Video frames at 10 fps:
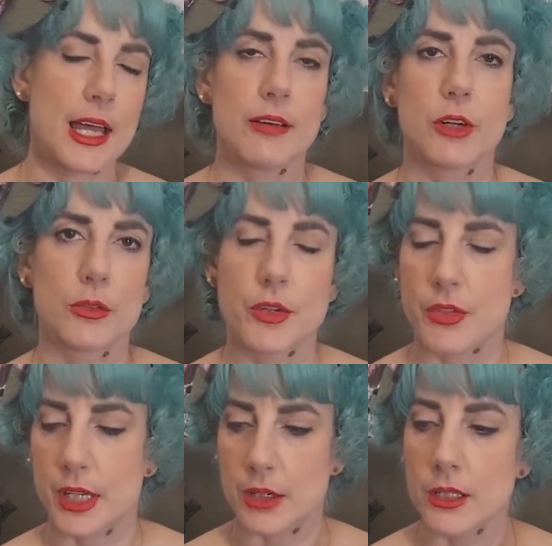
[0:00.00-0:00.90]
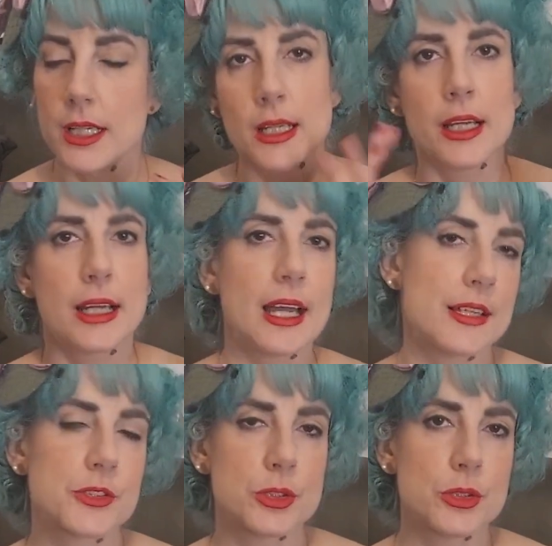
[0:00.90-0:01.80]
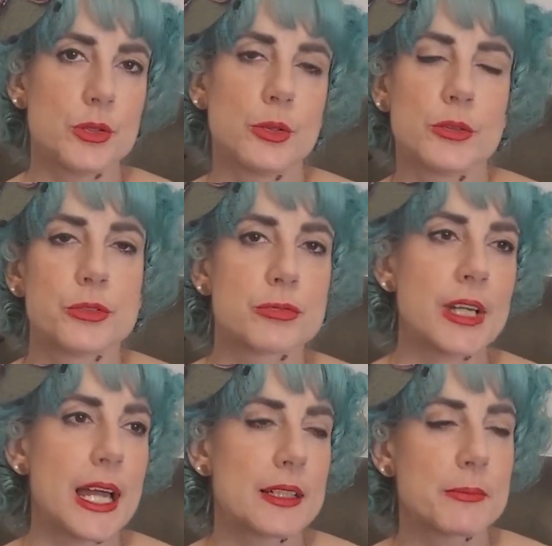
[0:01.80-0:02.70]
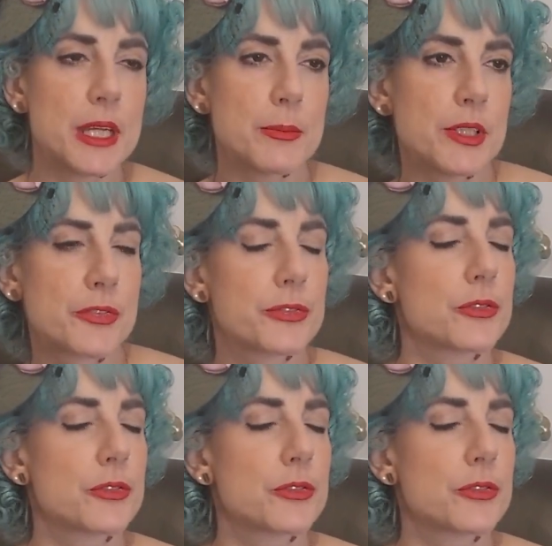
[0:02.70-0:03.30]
have over there. As you've read maybe